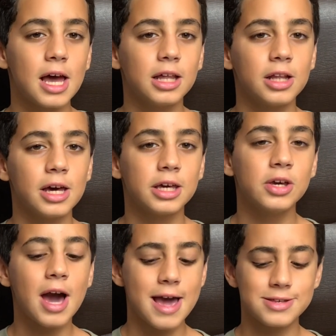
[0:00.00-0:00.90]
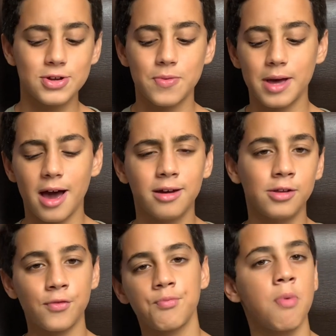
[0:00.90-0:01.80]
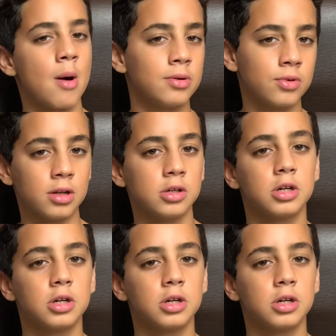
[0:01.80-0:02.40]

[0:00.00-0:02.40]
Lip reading: Like, you guys know me, I love pop of color.